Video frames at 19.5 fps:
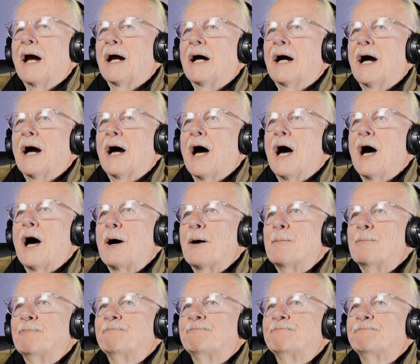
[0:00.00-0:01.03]

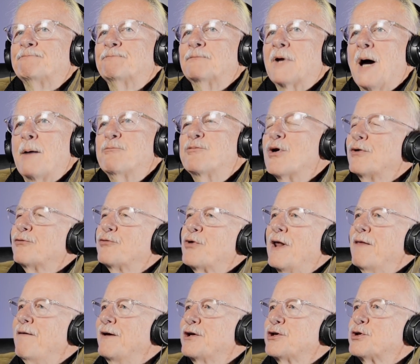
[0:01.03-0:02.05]
I'm trying to
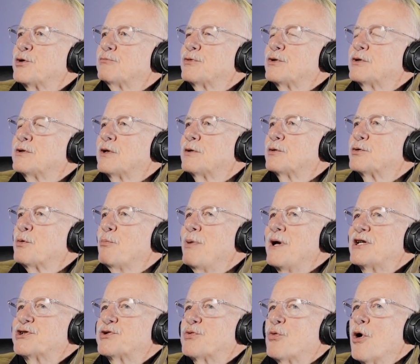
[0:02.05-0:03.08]
think of the
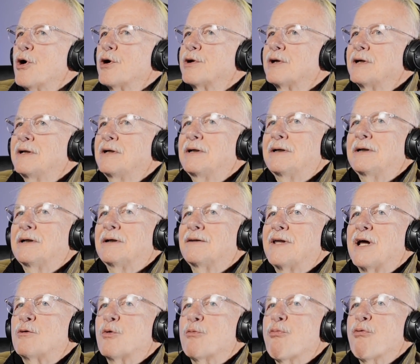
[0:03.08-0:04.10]
best word.
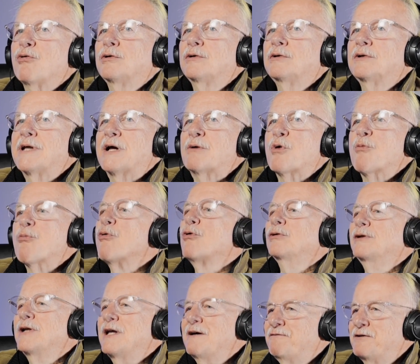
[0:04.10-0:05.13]
They were
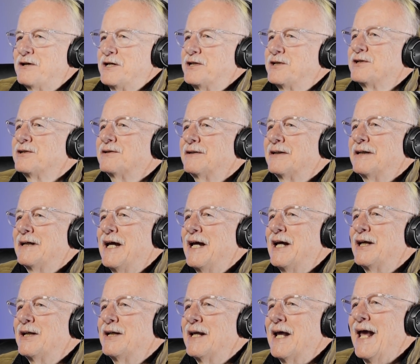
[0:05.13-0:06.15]
prolific.
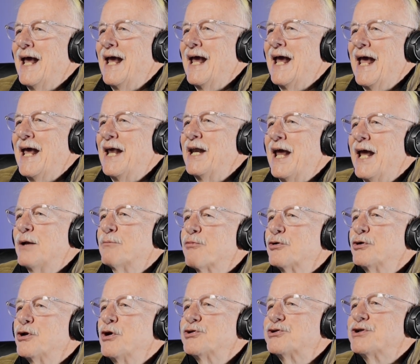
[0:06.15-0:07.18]
in
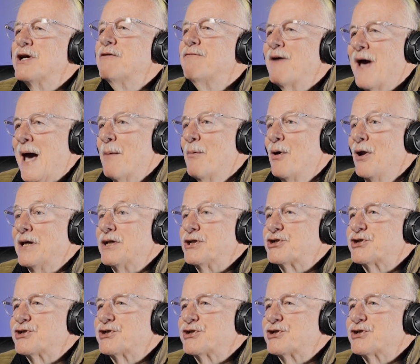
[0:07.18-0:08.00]
producing families.